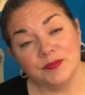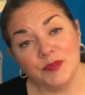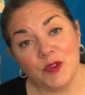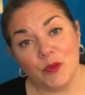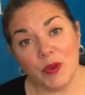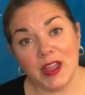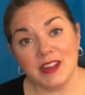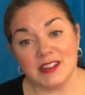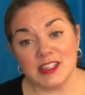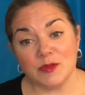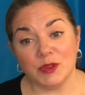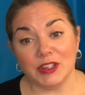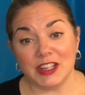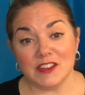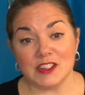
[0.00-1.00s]
when
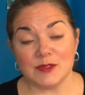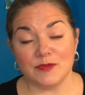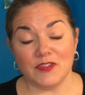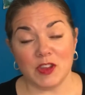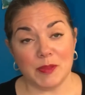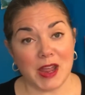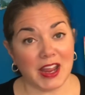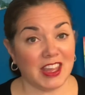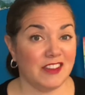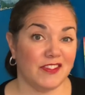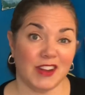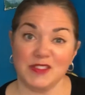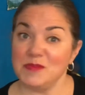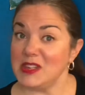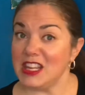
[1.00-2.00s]
someone leaves feedback, if
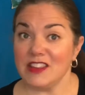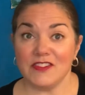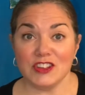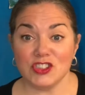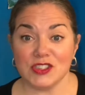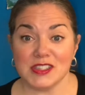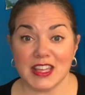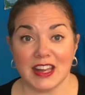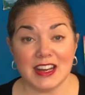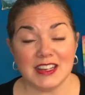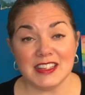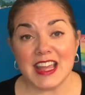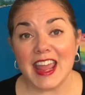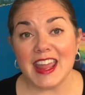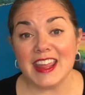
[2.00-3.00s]
I'm even just getting
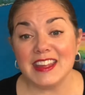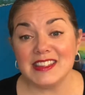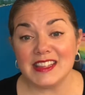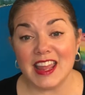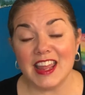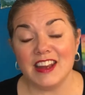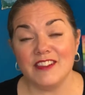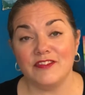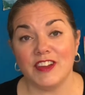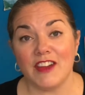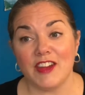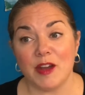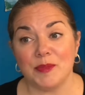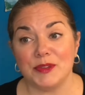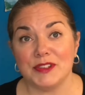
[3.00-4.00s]
tags and five
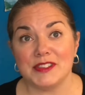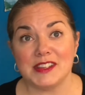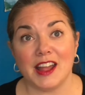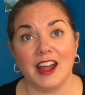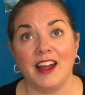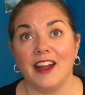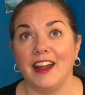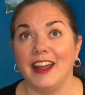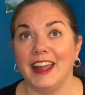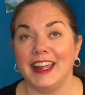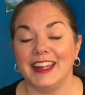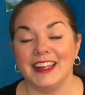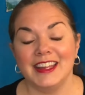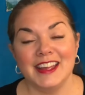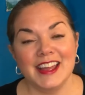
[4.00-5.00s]
apples,
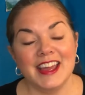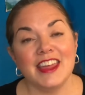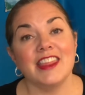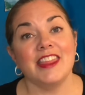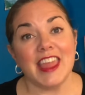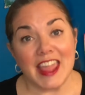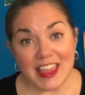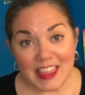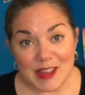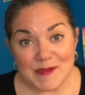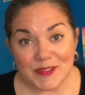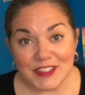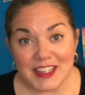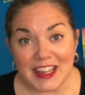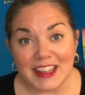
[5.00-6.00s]
I thank them
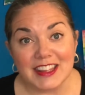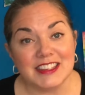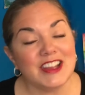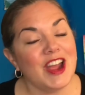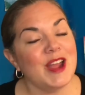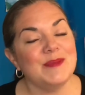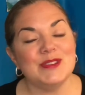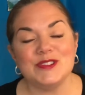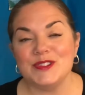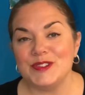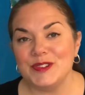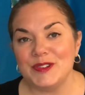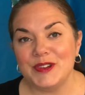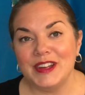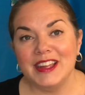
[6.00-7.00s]
for taking the time
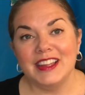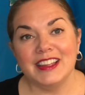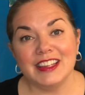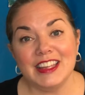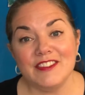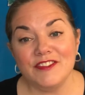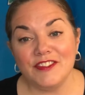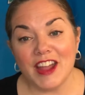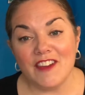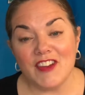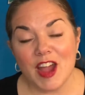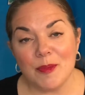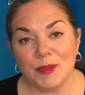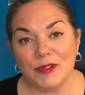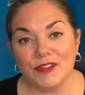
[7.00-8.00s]
to leave five
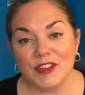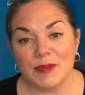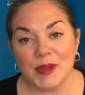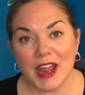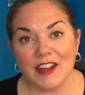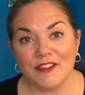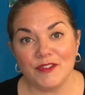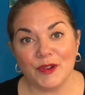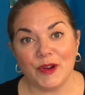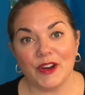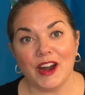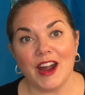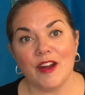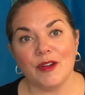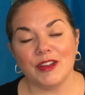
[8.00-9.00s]
apple feedback for
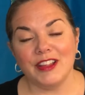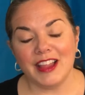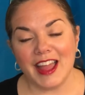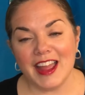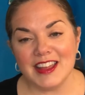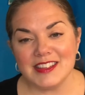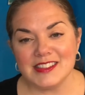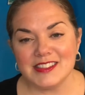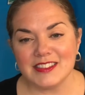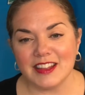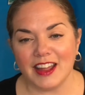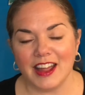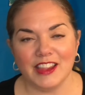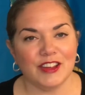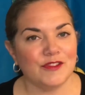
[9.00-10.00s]
our class.
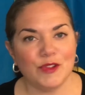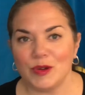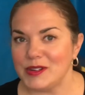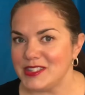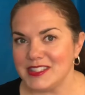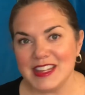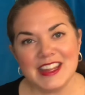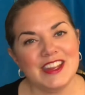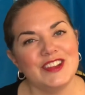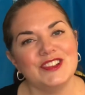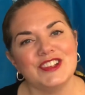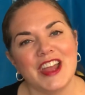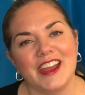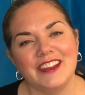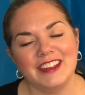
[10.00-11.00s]
I look forward to seeing your
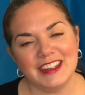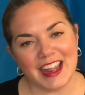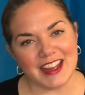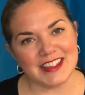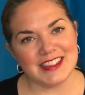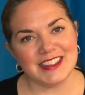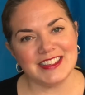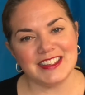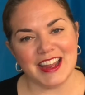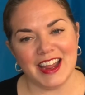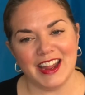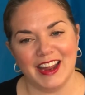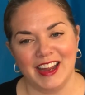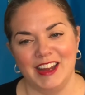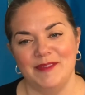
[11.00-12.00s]
child next
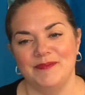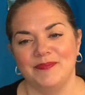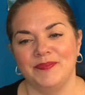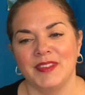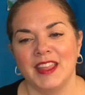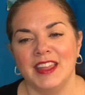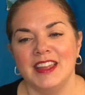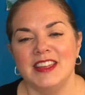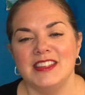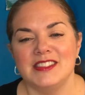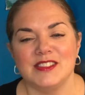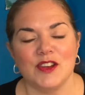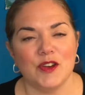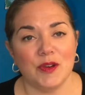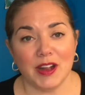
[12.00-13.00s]
time.
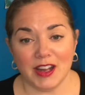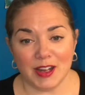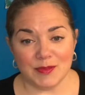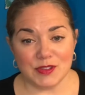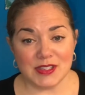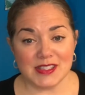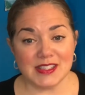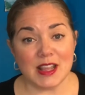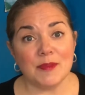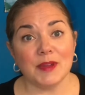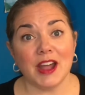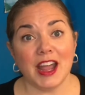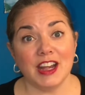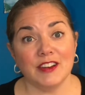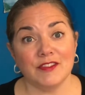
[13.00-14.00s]
So um, just some
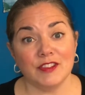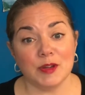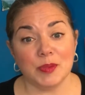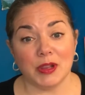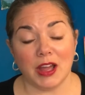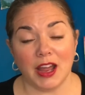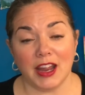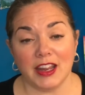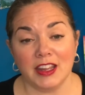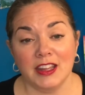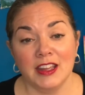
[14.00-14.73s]
kind of reply